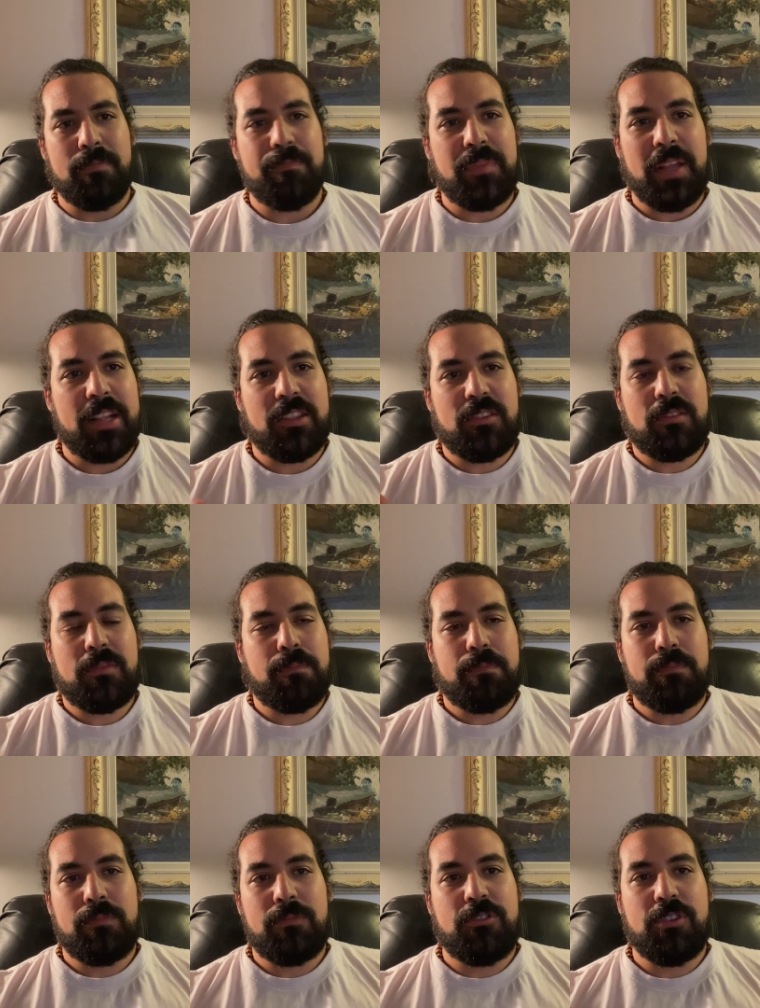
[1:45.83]
That's
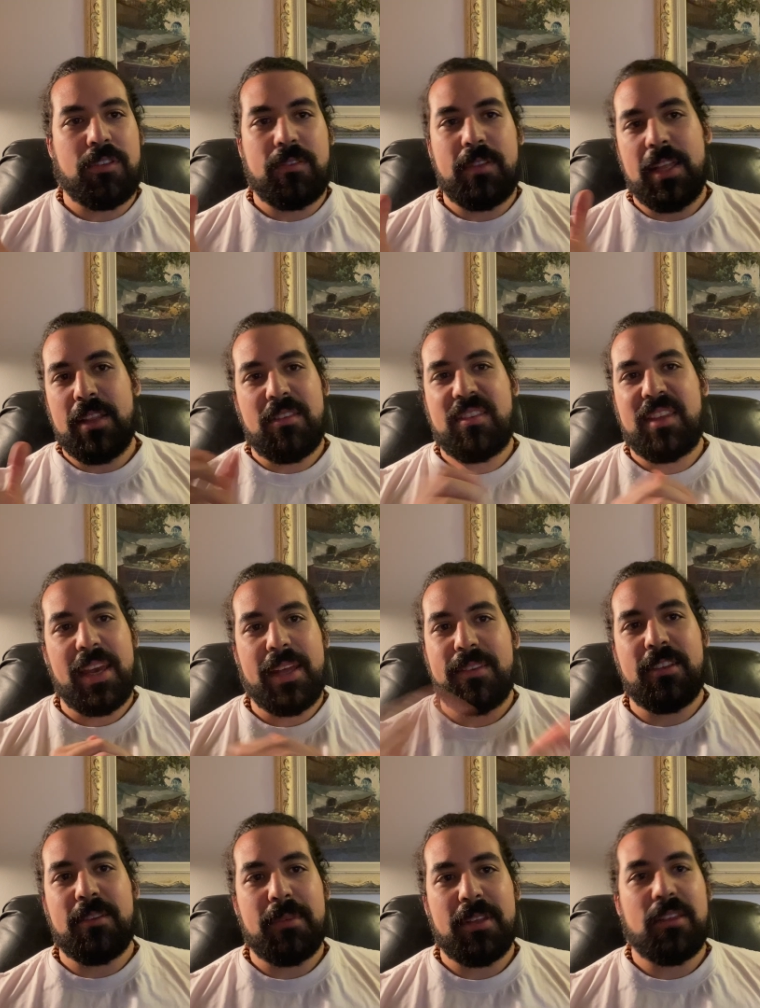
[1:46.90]
just insane
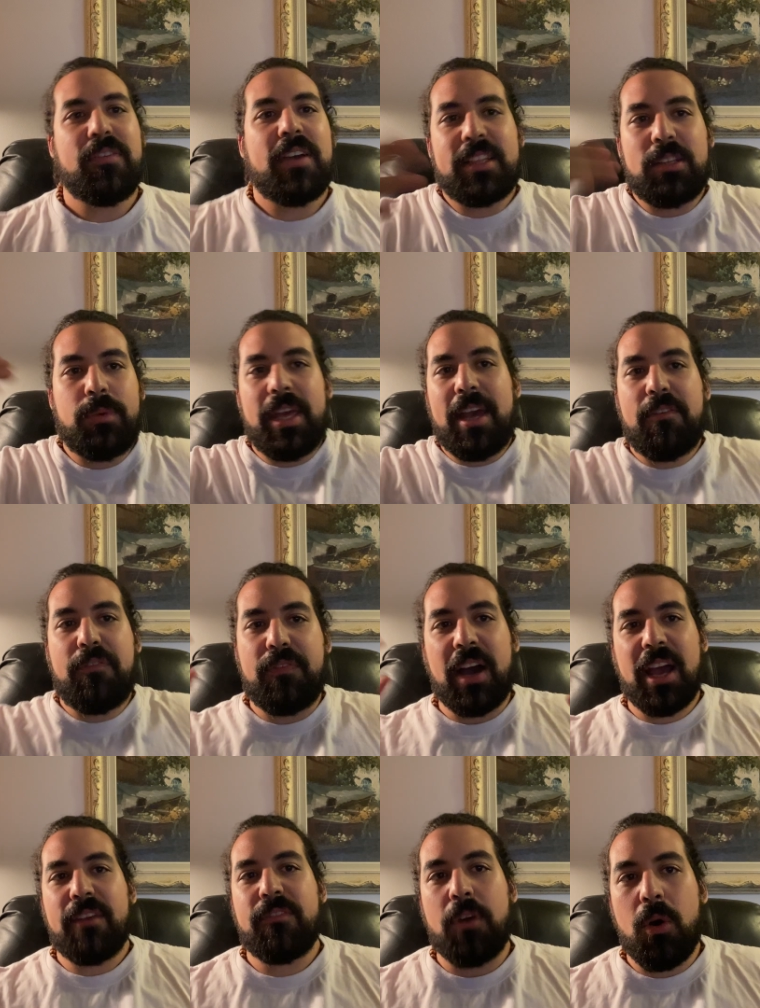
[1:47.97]
to me. The fact that we have
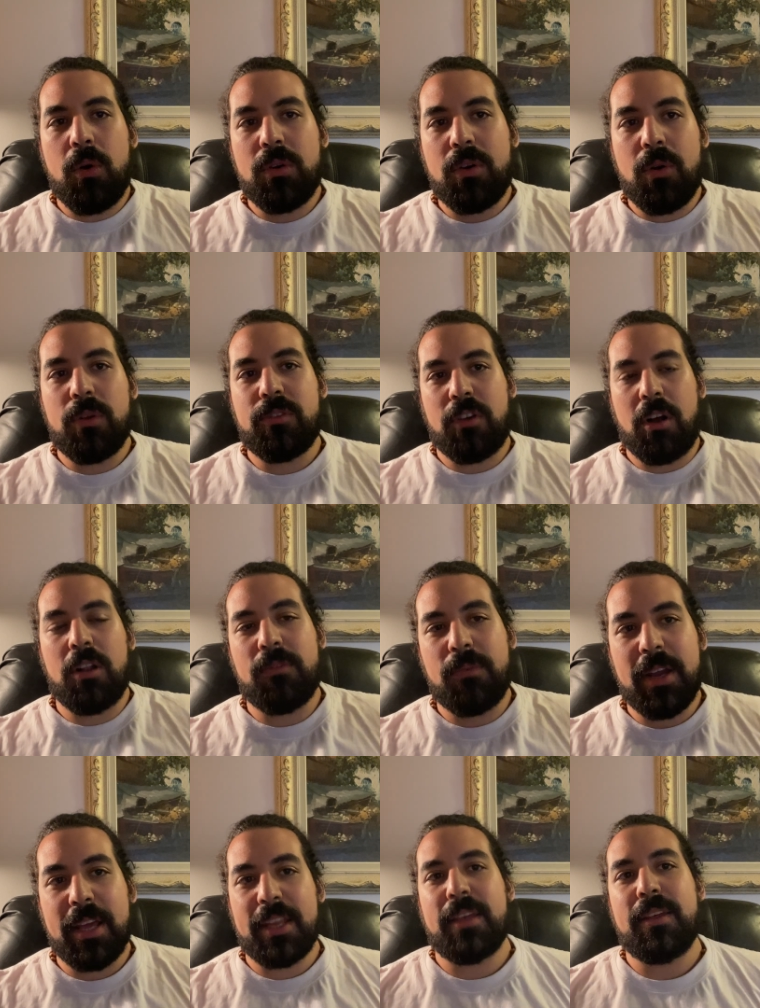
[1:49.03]
five own goals
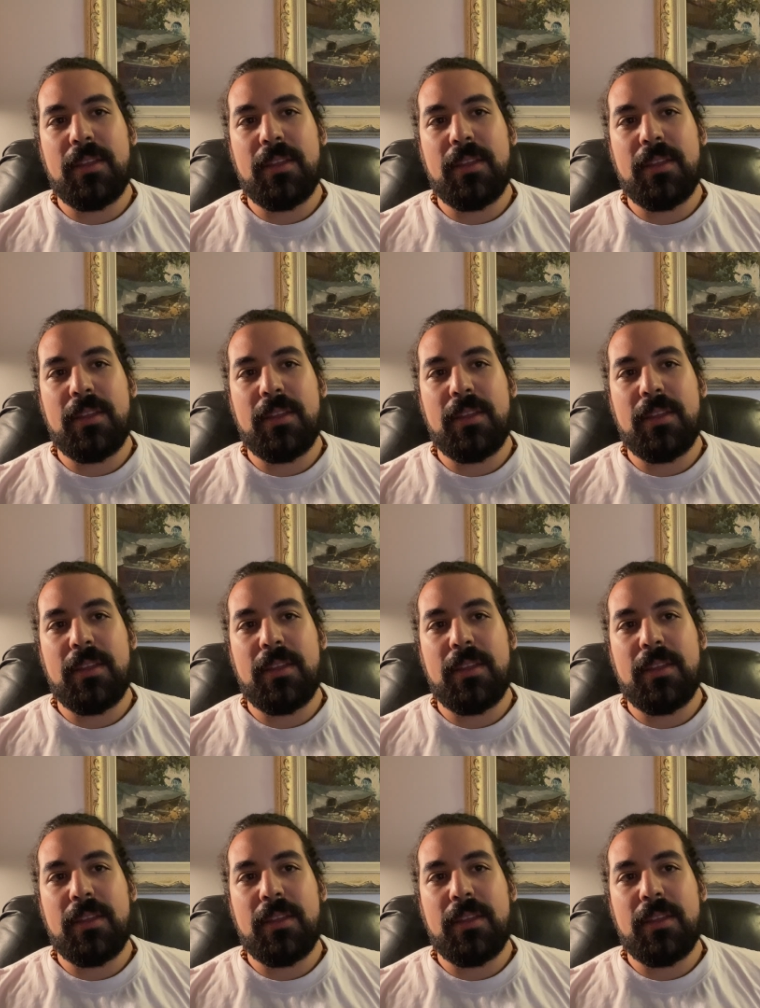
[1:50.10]
already.